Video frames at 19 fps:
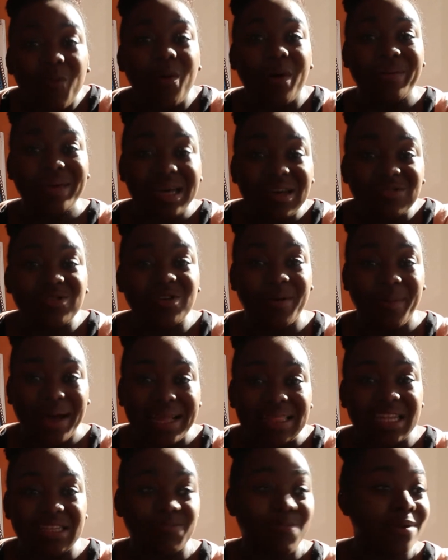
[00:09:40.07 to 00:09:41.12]
What are we going to do
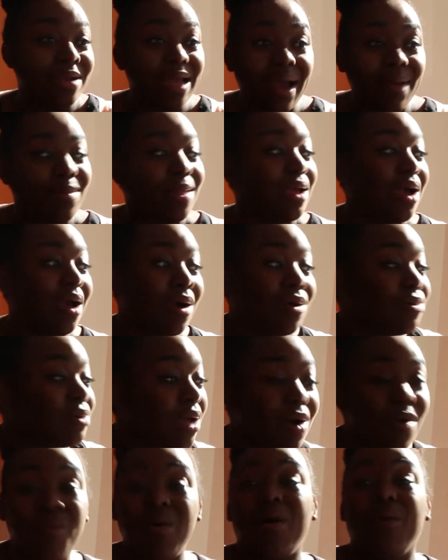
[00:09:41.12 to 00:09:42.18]
about this, Brittany? I'm like, I don't
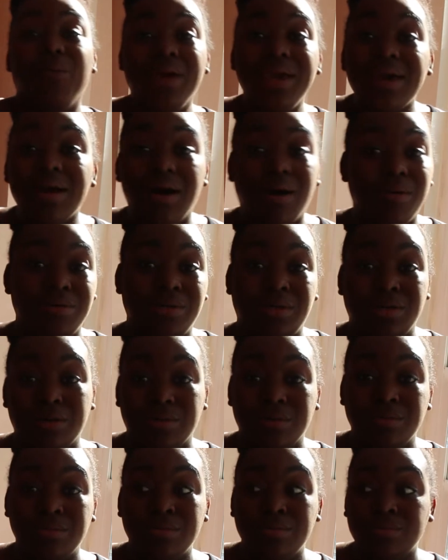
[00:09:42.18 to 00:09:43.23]
know what we going to
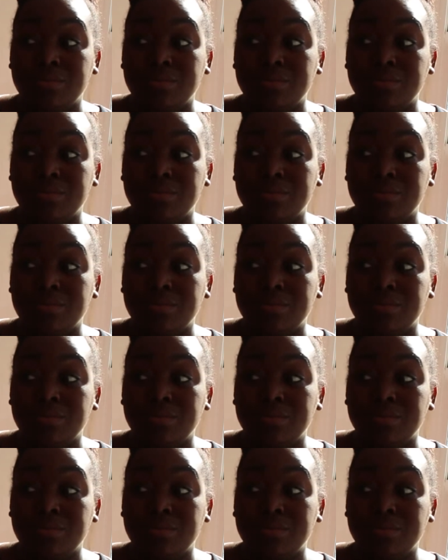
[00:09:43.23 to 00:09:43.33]
do.